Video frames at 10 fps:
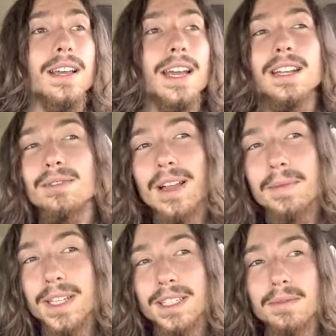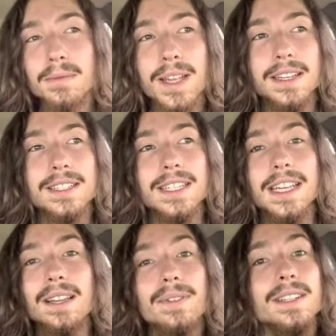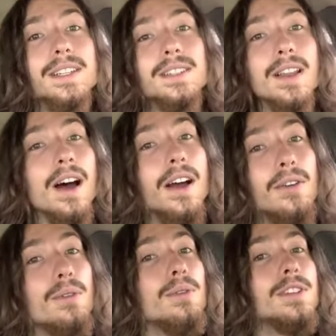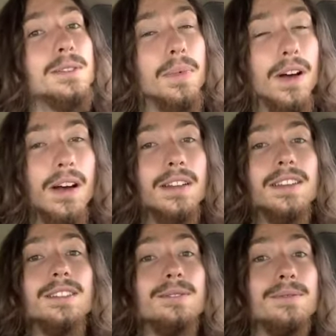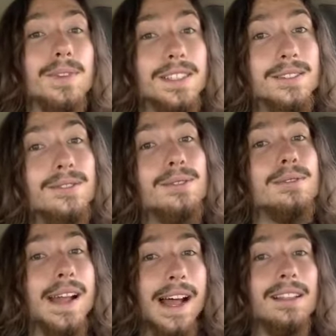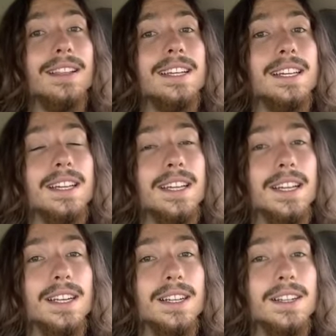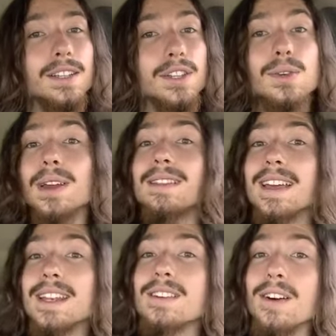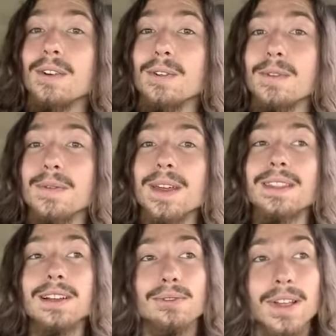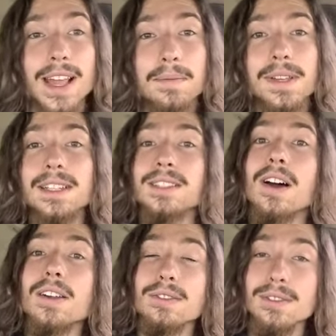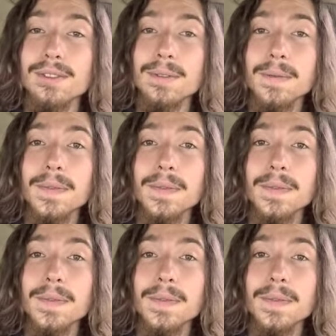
Any claim that someone makes, if it does not correspond to physical reality, you can then know that the claim is not true.